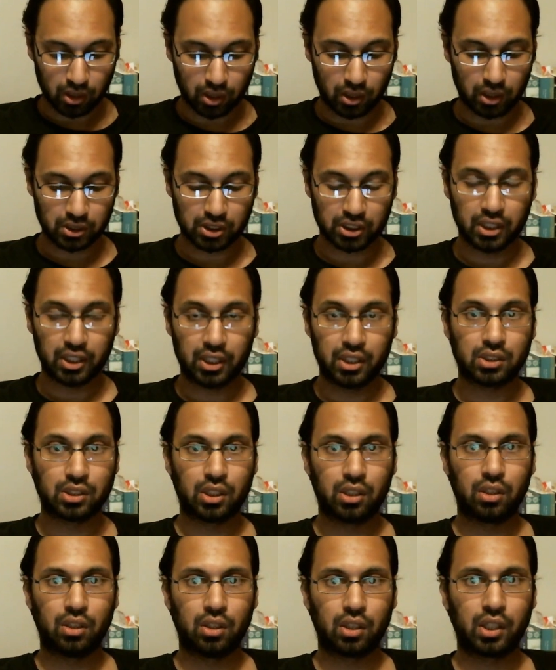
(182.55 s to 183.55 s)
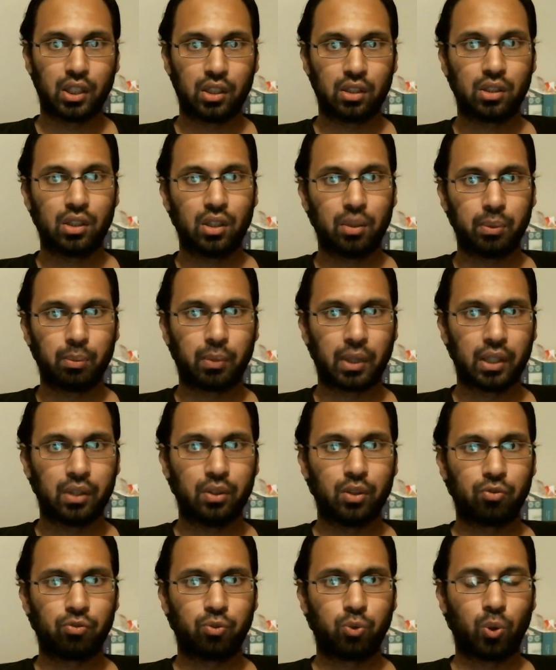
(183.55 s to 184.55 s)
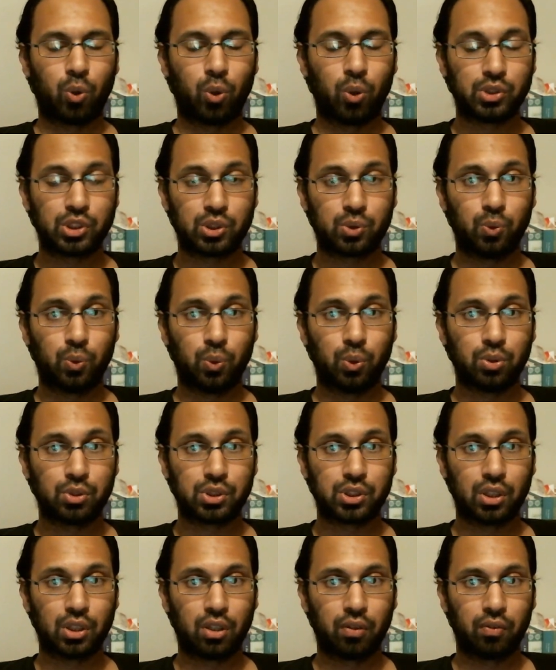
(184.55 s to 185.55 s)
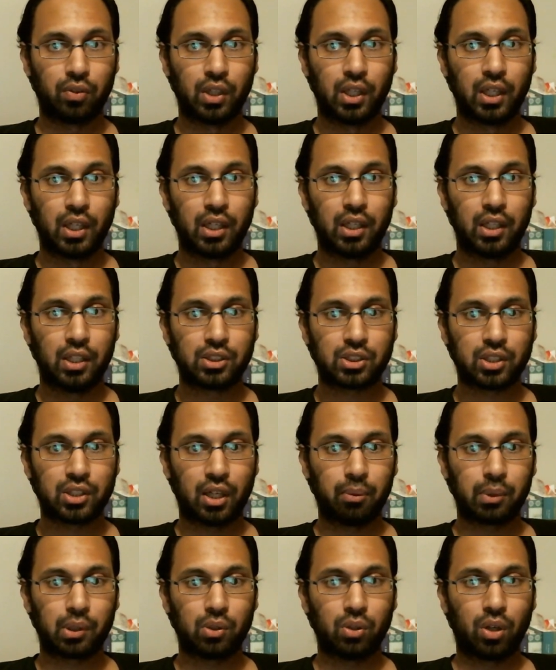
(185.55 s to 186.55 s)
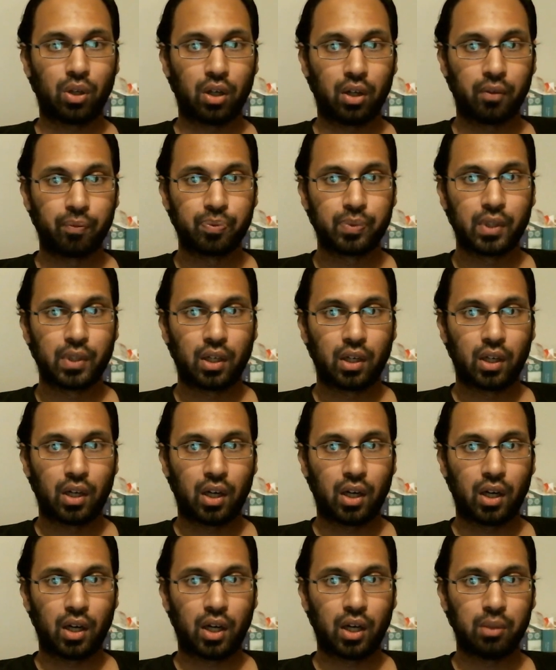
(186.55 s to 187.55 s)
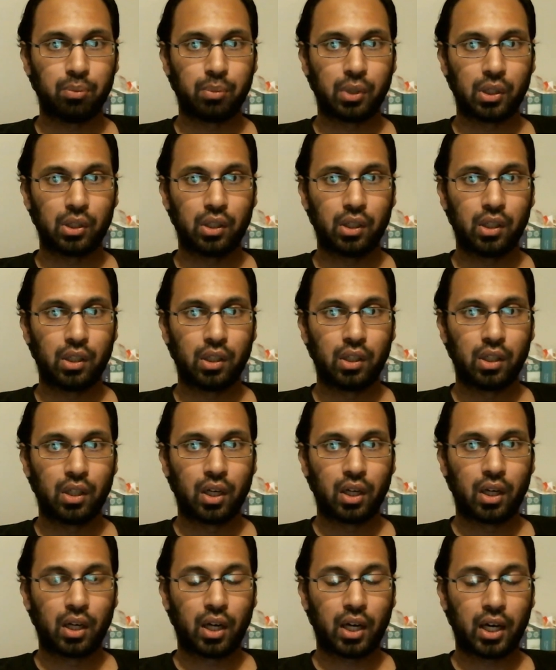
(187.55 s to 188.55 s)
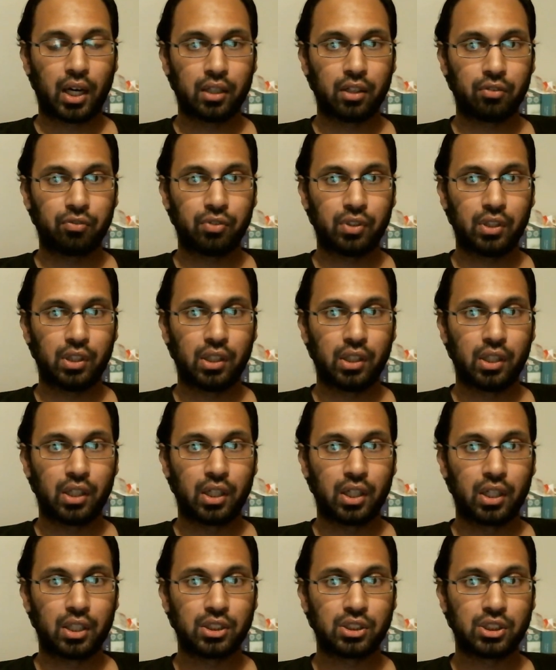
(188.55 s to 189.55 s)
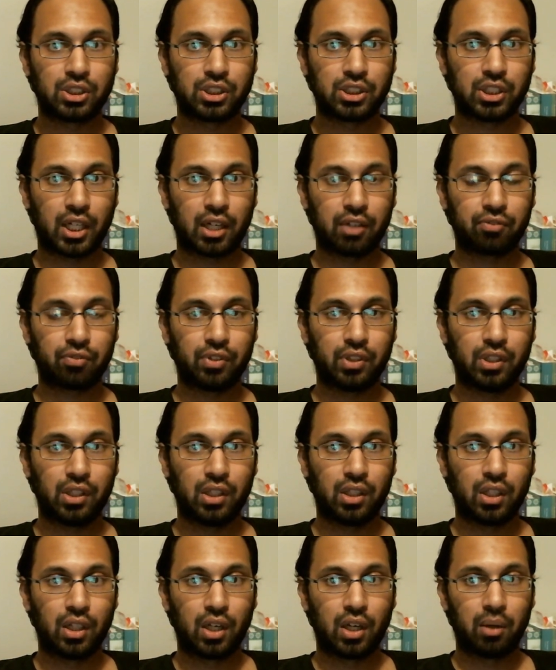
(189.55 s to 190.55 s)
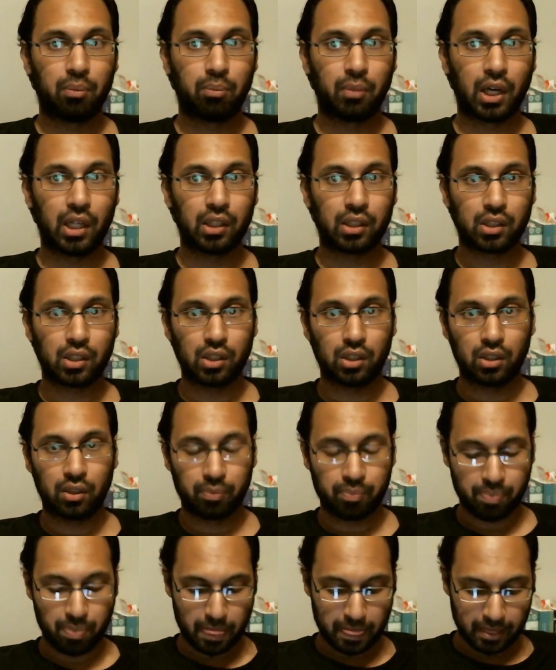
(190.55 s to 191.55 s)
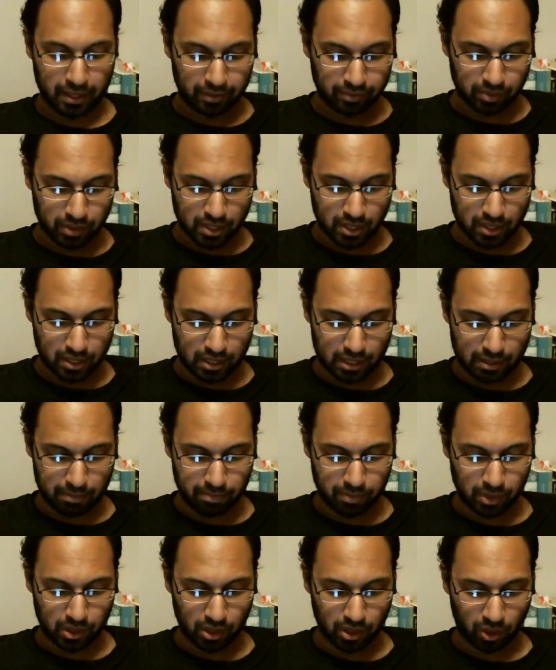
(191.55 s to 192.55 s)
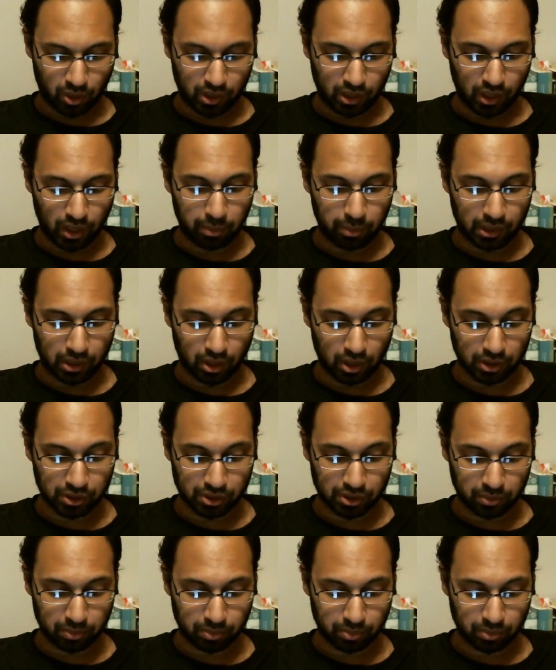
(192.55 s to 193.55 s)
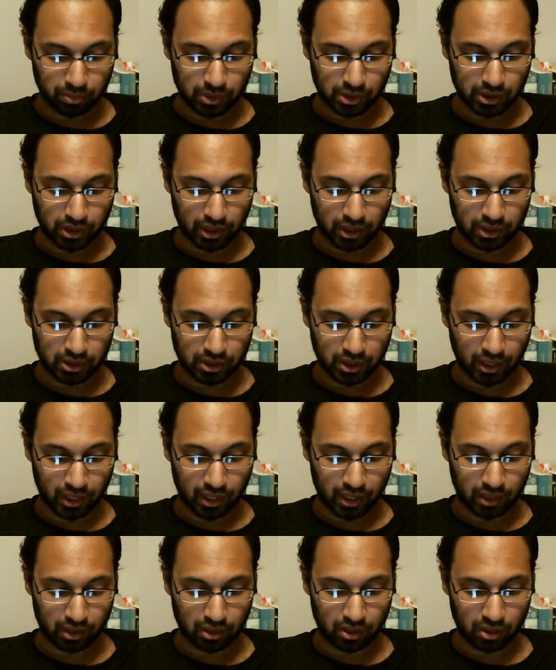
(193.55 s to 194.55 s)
says. And again, keep in mind there are four schools of Islamic law: Hanbali, Hanafi, Shafi, Maliki. And Ibn Hazm says that